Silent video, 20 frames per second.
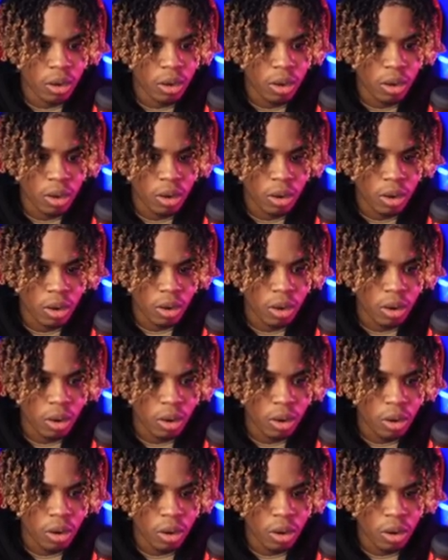
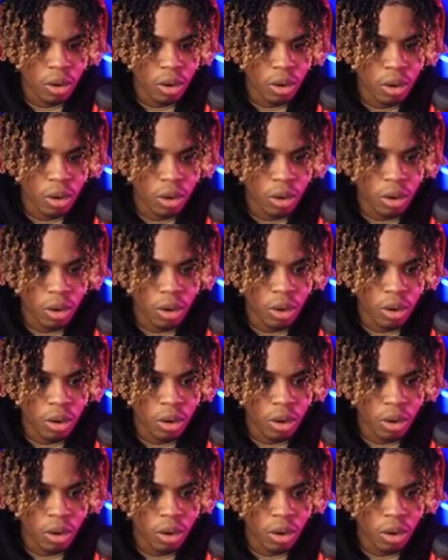(silence)